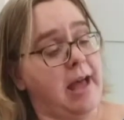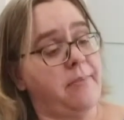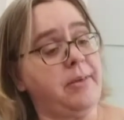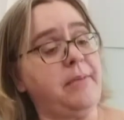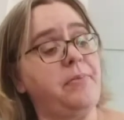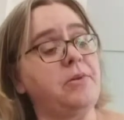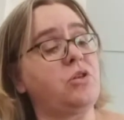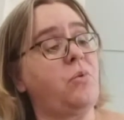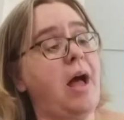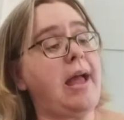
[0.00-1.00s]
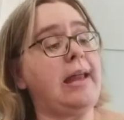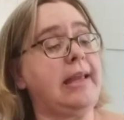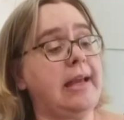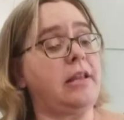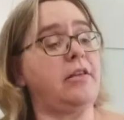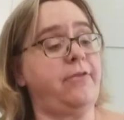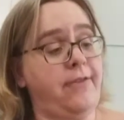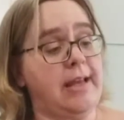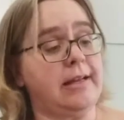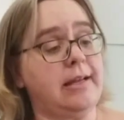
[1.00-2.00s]
people squat and kick their
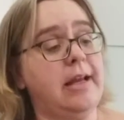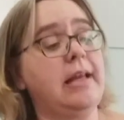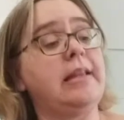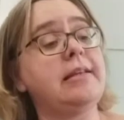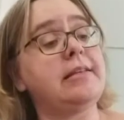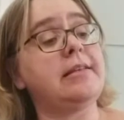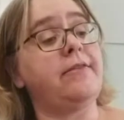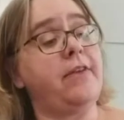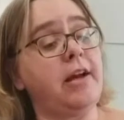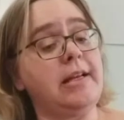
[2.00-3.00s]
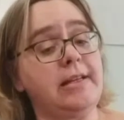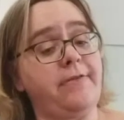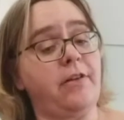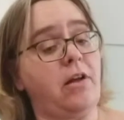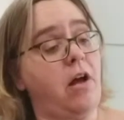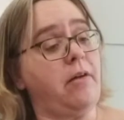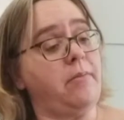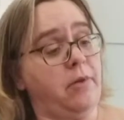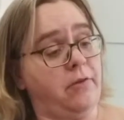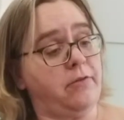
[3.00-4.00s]
feet. This is a very difficult
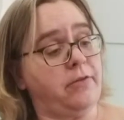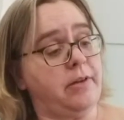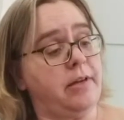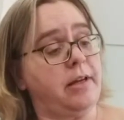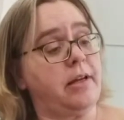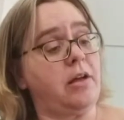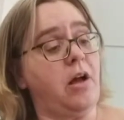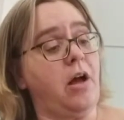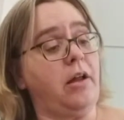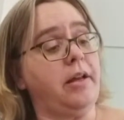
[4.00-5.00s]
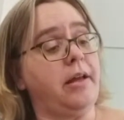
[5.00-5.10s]
move called